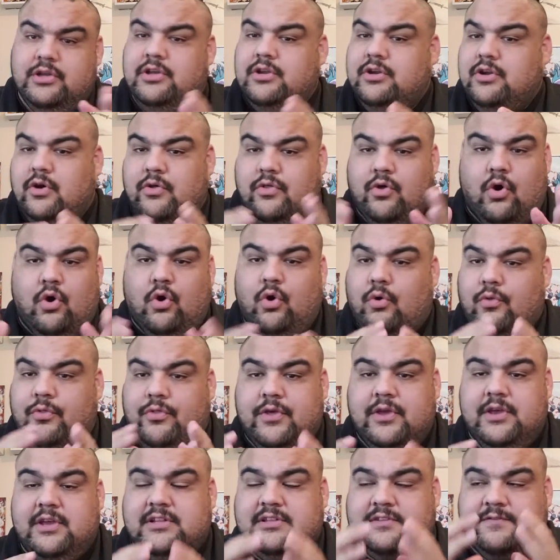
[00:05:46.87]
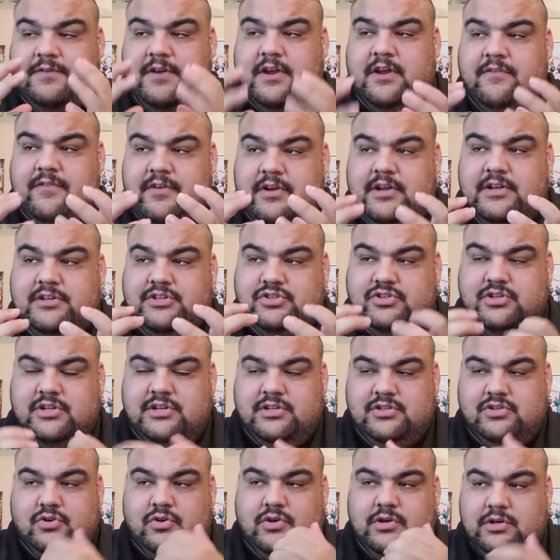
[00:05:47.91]
you know the whole thing it's very very interesting
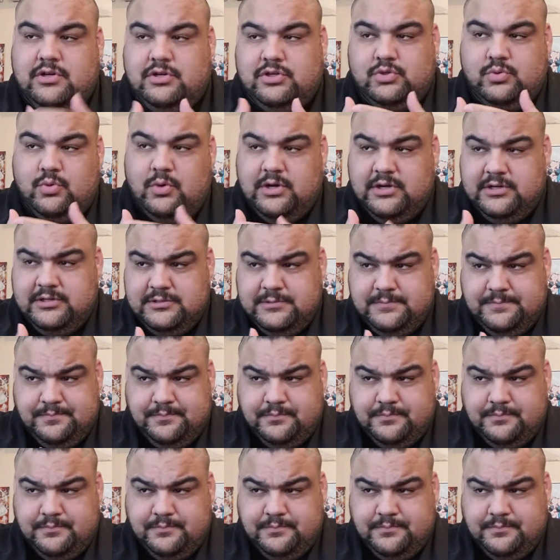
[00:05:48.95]
it's all intertwined